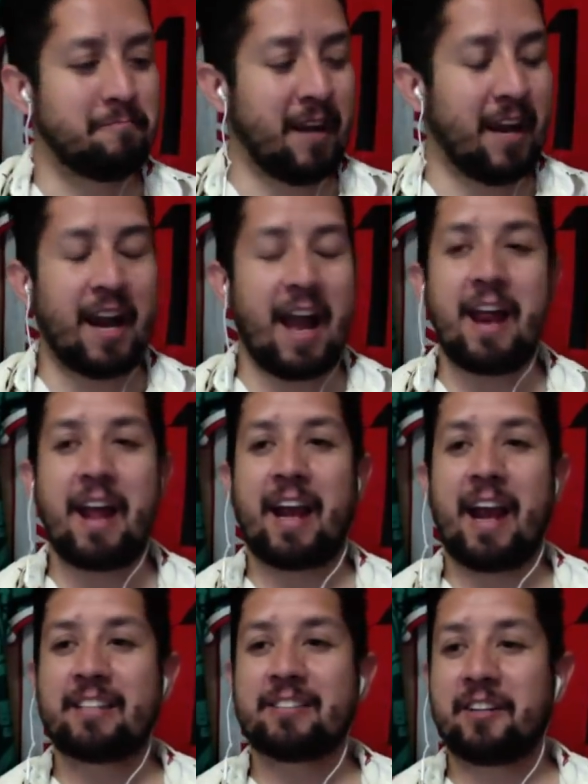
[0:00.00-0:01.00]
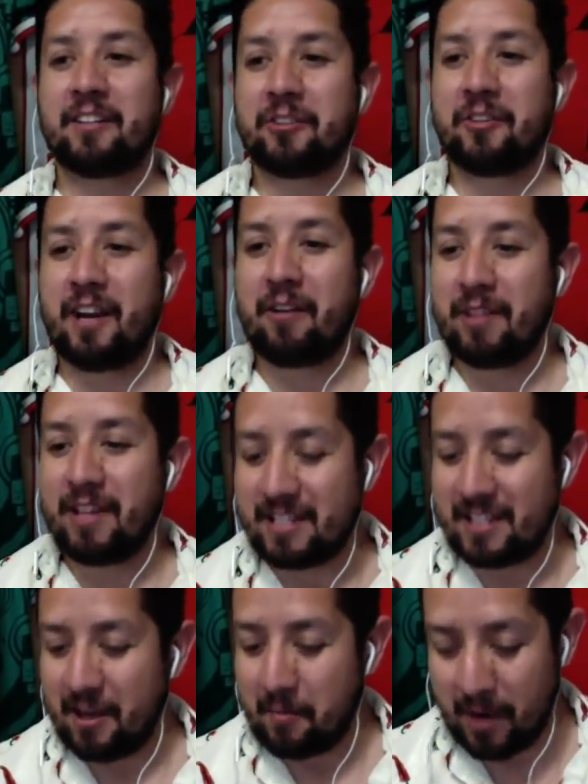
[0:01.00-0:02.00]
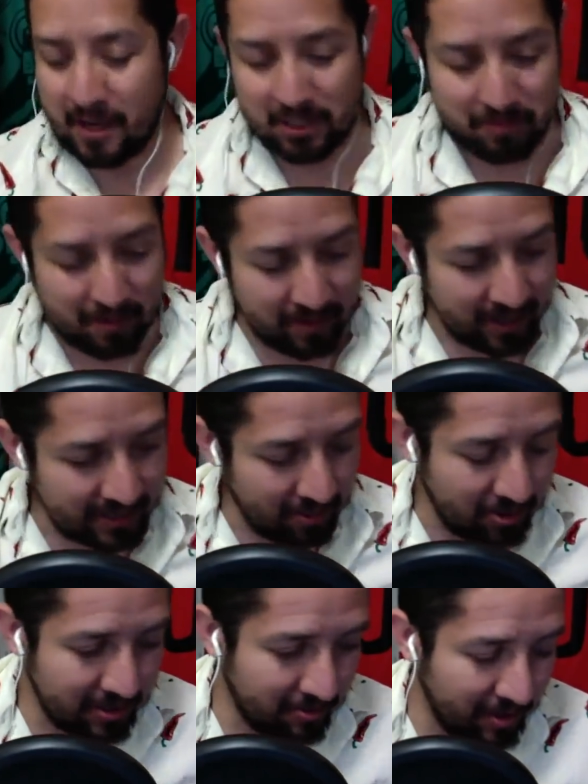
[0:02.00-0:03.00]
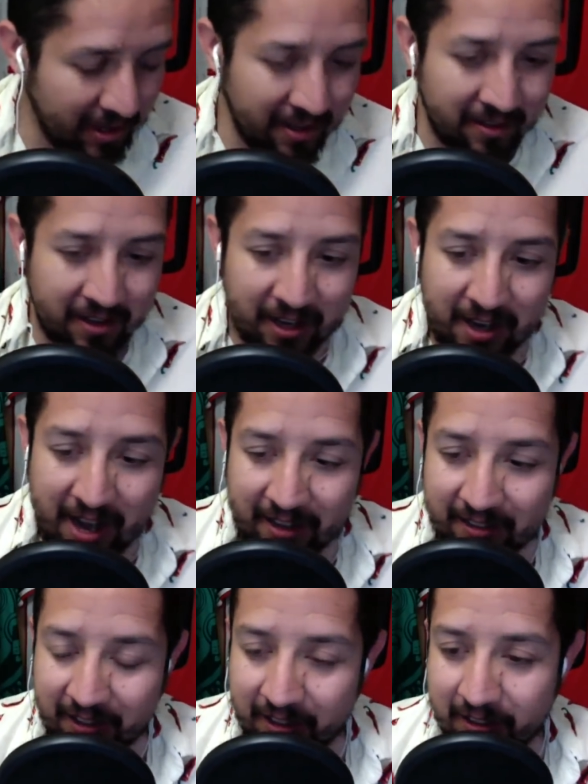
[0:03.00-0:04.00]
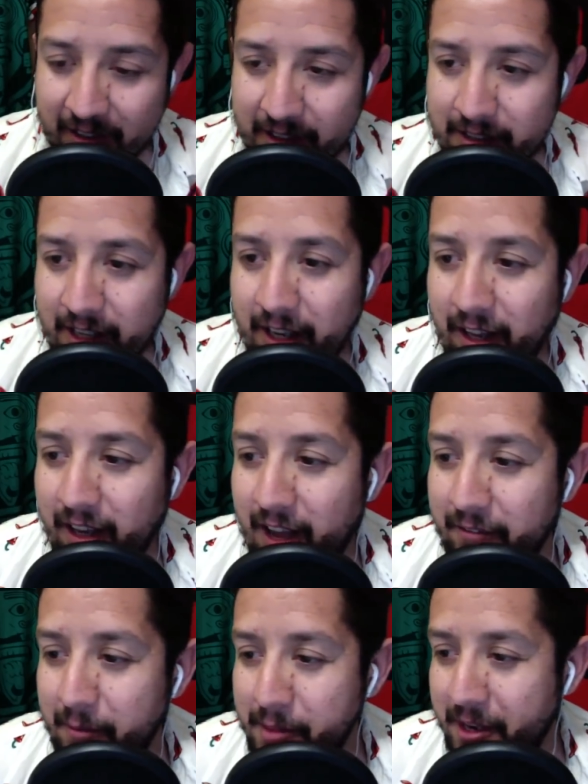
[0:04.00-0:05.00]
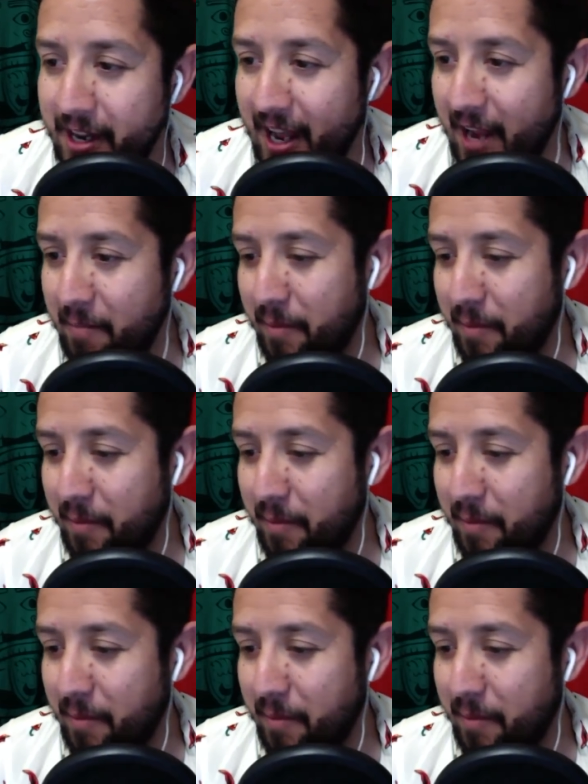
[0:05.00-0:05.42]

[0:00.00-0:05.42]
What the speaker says: I kind of started to feel that I didn't really see much, maybe because I wasn't really connected a lot from the day.